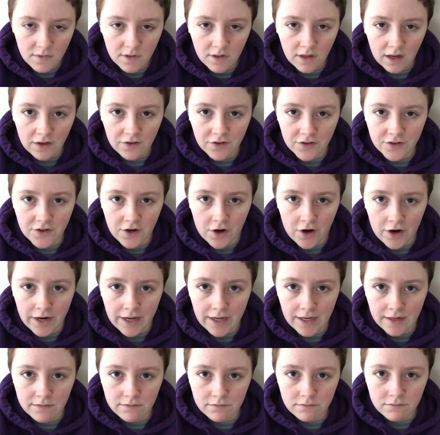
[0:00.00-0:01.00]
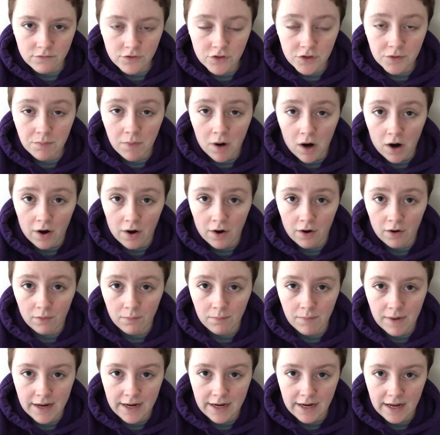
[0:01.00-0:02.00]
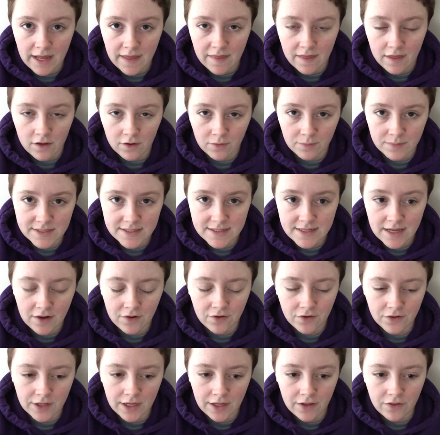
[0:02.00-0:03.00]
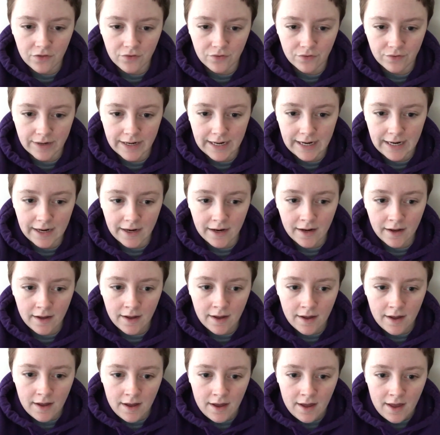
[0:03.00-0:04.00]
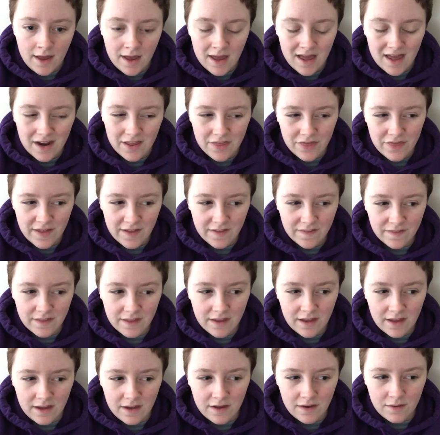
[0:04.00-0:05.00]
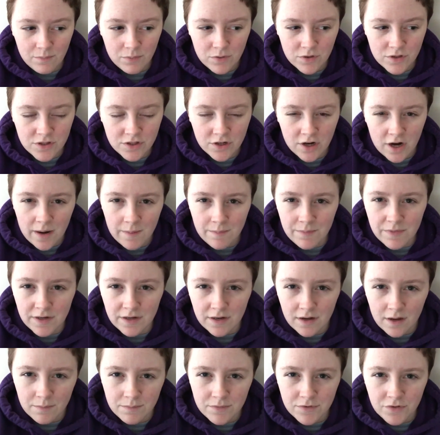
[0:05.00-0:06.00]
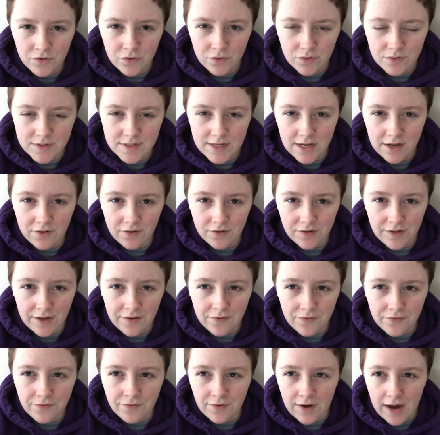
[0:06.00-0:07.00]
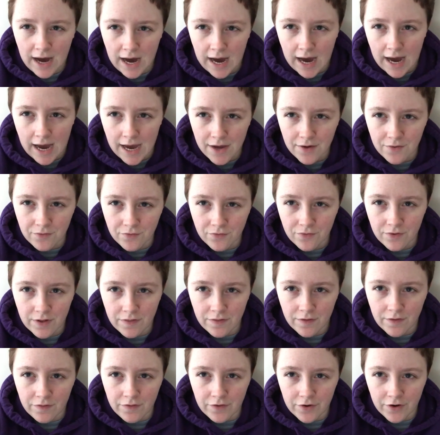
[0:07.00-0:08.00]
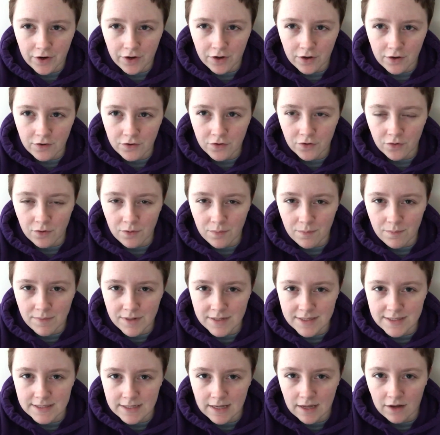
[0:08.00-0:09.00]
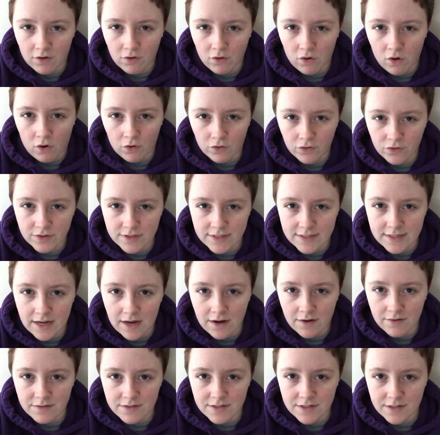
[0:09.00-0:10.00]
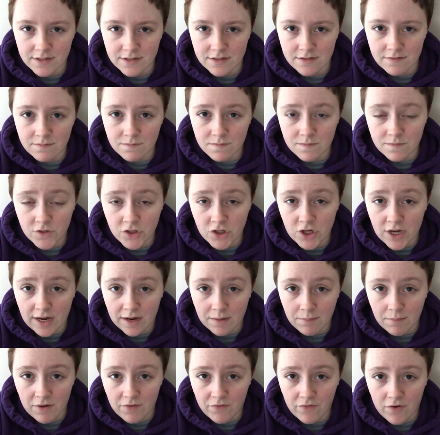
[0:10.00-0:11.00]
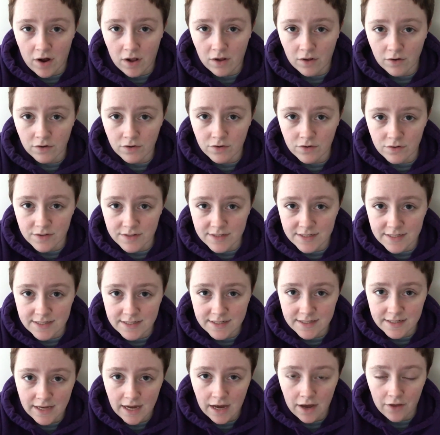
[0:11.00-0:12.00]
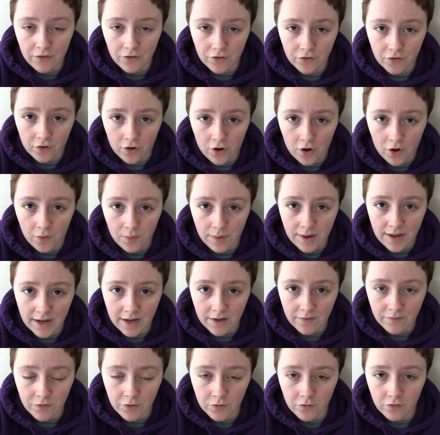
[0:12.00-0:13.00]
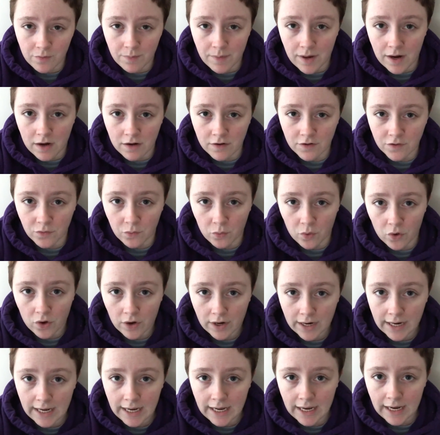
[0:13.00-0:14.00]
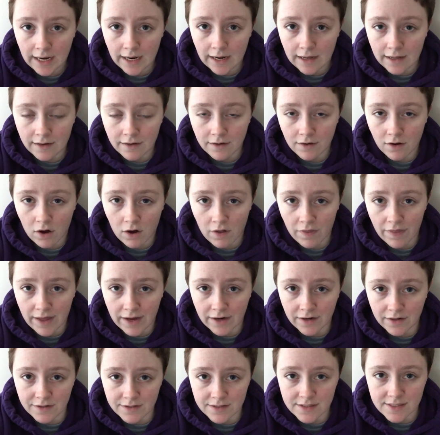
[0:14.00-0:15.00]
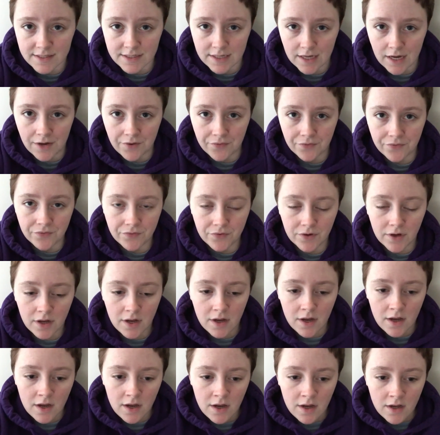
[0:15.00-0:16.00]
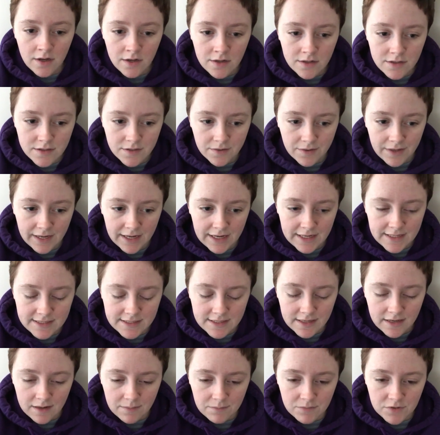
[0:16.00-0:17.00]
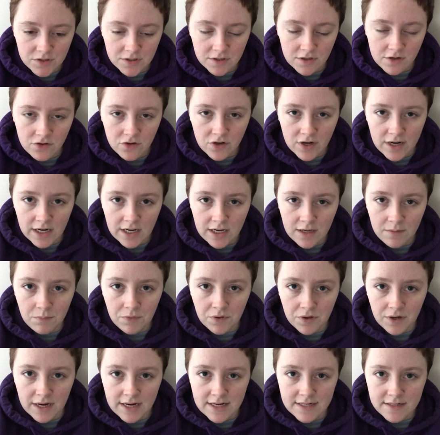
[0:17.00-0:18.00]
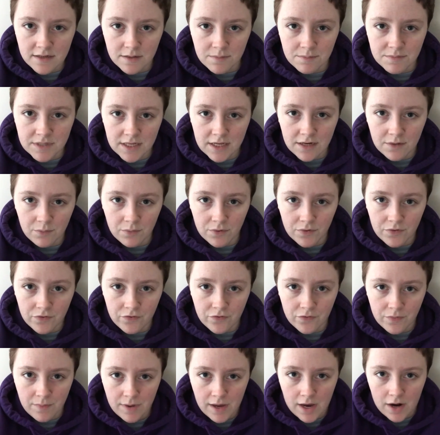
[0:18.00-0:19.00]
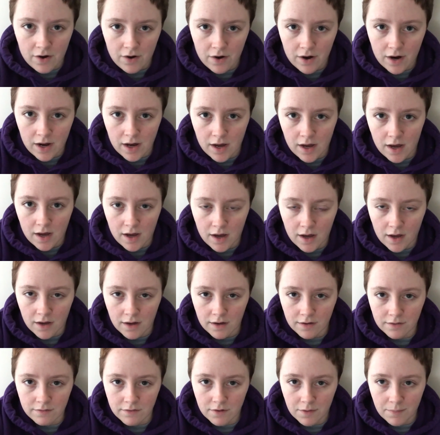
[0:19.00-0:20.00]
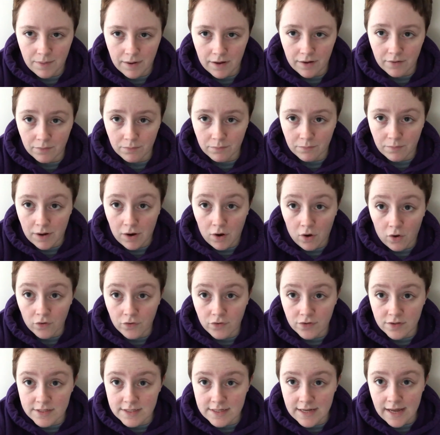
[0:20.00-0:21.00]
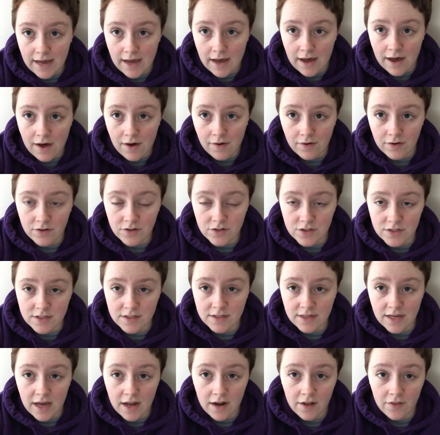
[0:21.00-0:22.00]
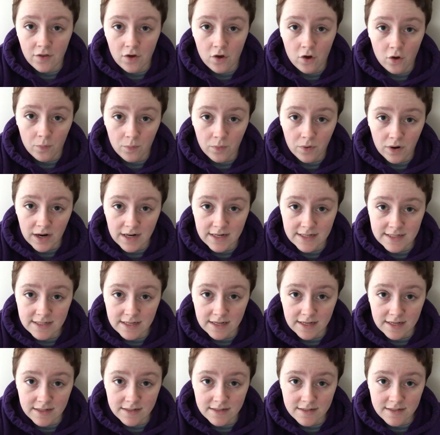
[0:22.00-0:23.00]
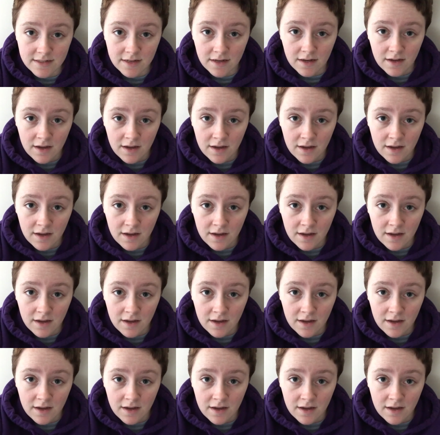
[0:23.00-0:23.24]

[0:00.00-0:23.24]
I'll start it tomorrow, Monday. That'll be cycle day 3. And I think they prescribed it up through cycle day 5, and then they're going to do a mid-cycle ultrasound to check my follicles and see how they're growing, if the Femara is working, and all that good stuff. So like I said, I'm just going to try to keep you guys updated with Femara, about my ultrasound, and just kind of the whole process.